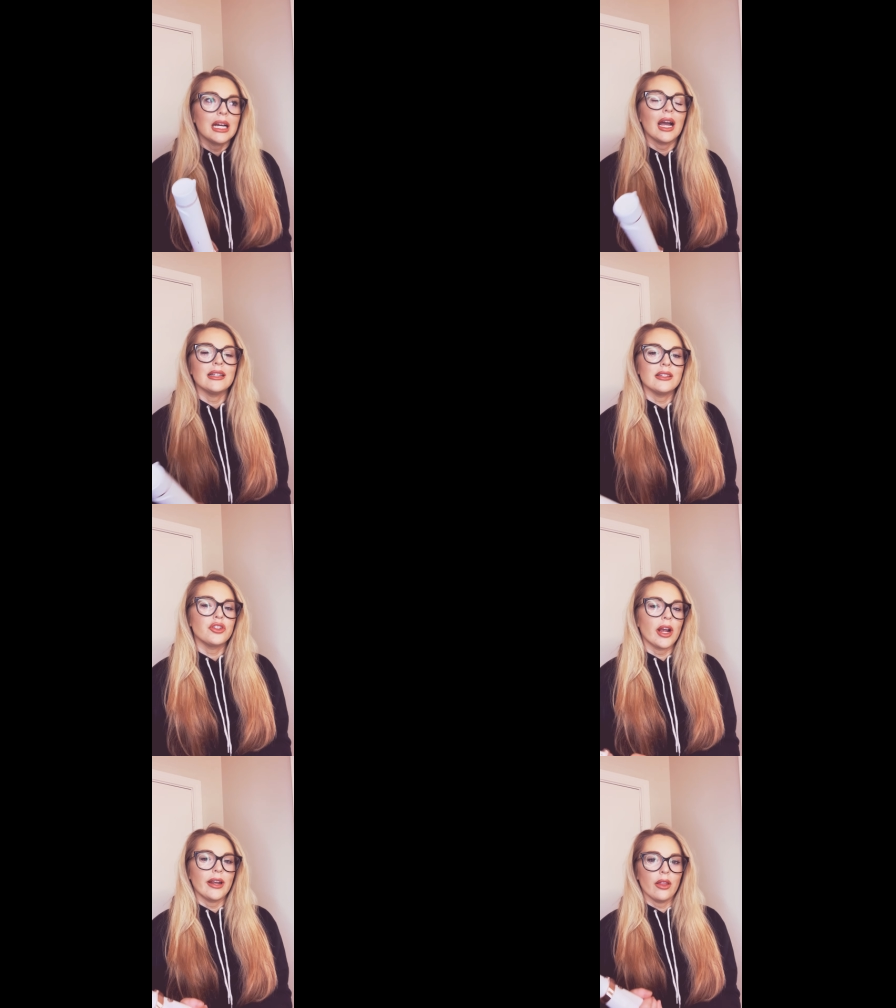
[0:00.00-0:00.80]
I did
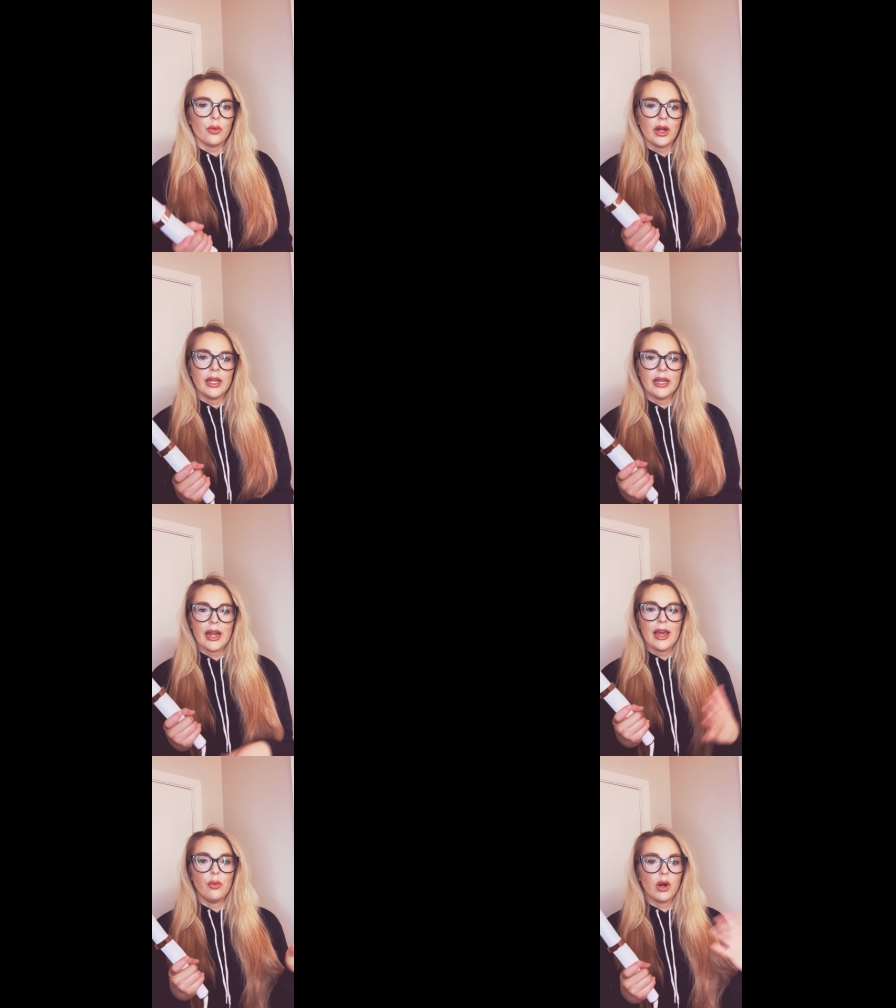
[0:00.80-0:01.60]
try another one and I
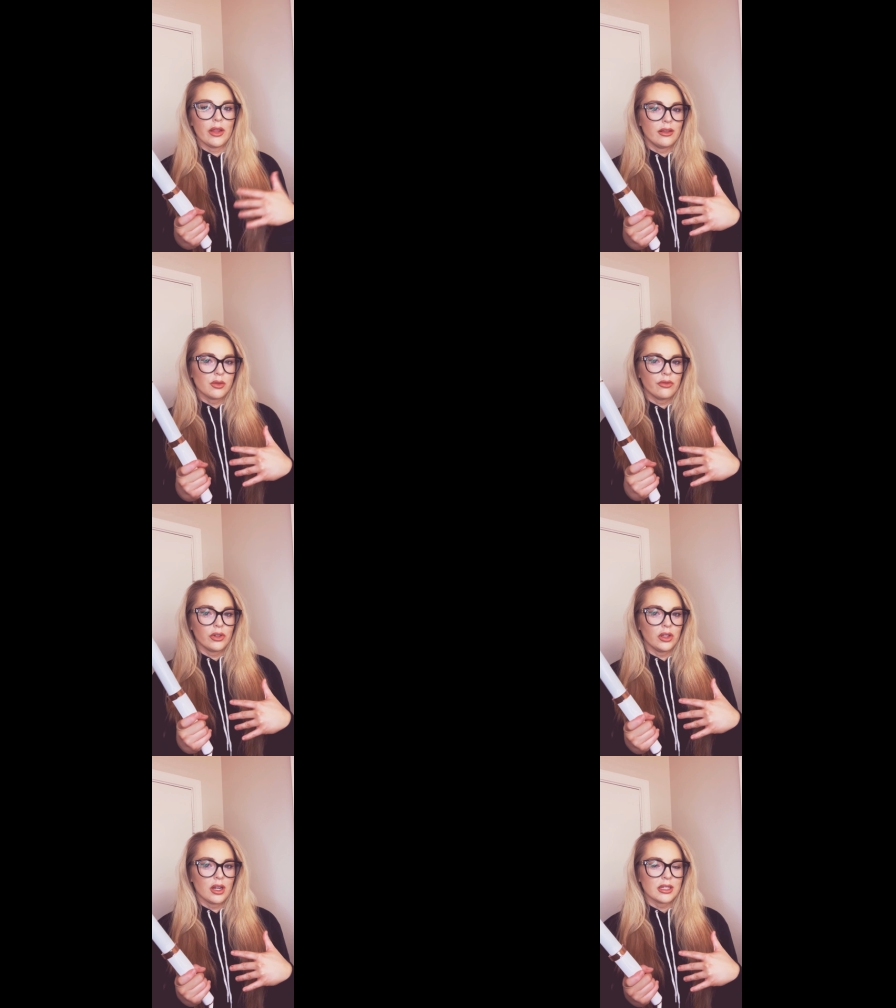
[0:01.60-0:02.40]
had wanted this one for
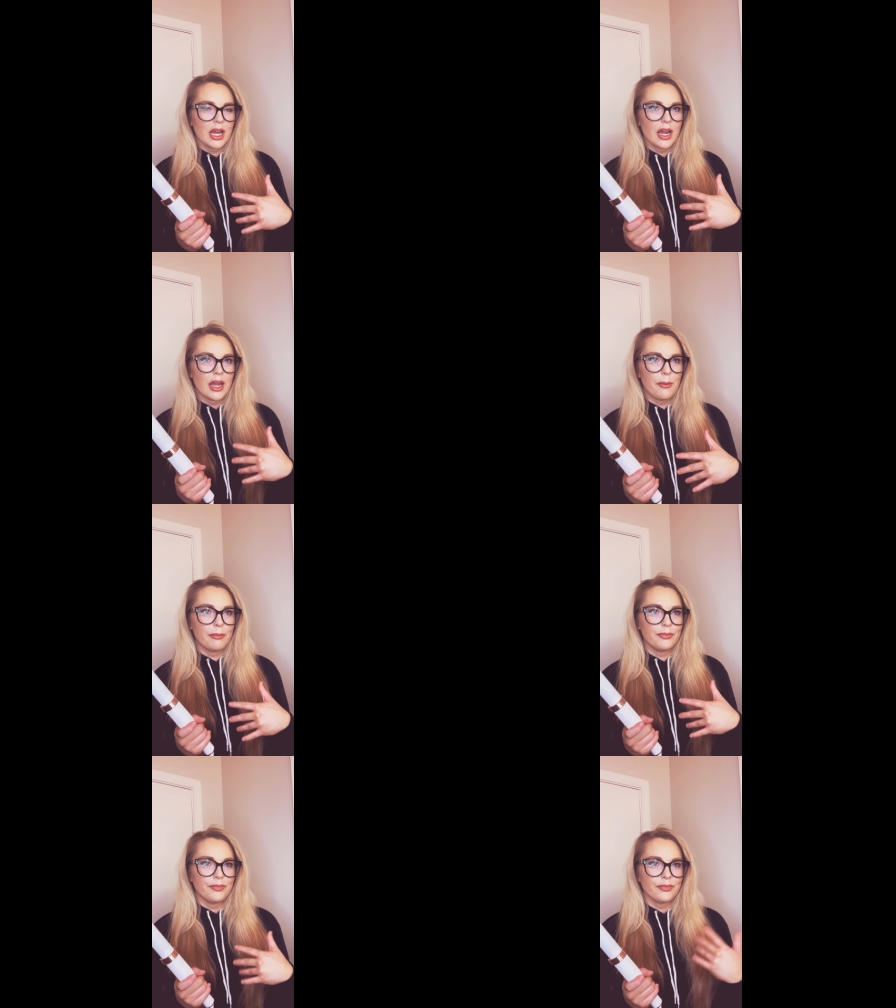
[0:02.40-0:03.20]
a long
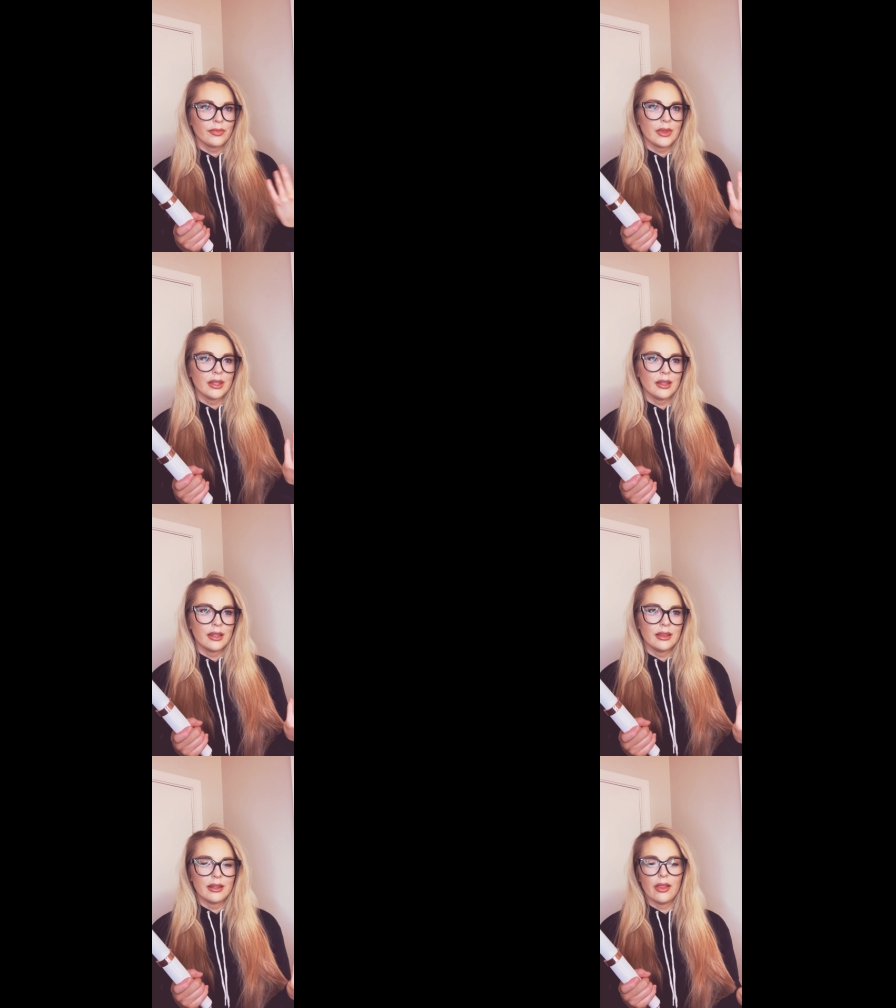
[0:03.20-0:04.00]
time.
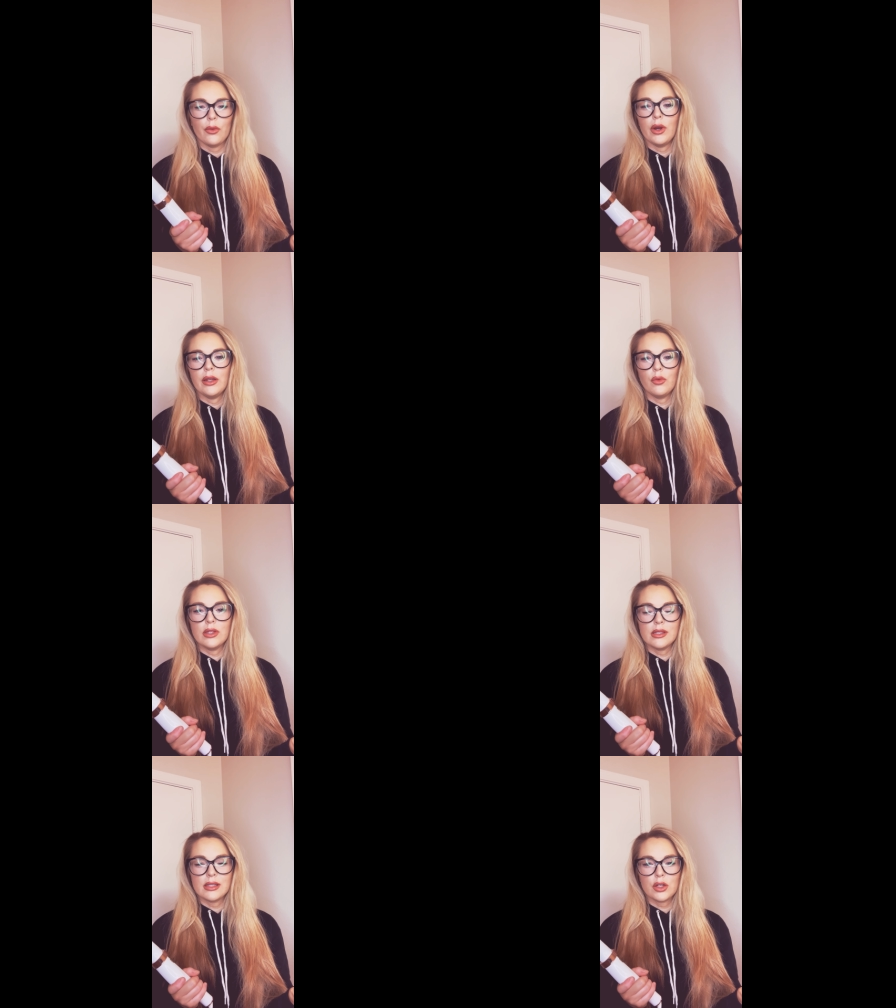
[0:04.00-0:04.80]
The other one
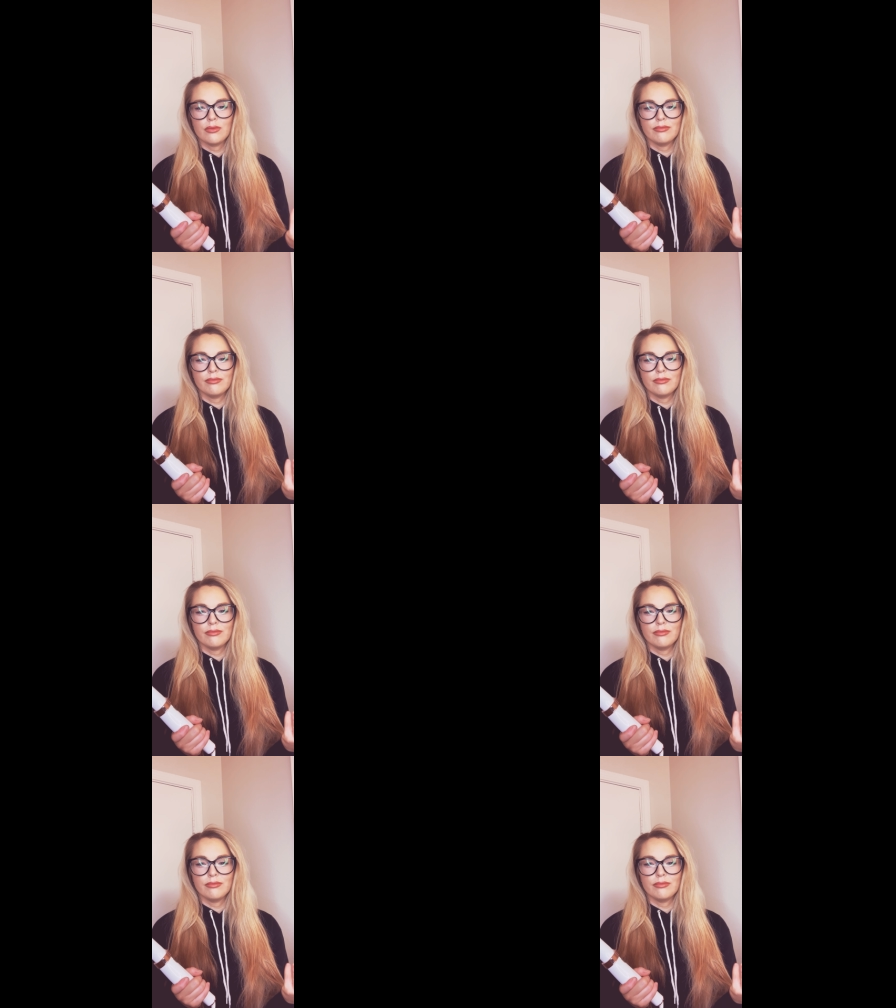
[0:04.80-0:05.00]
was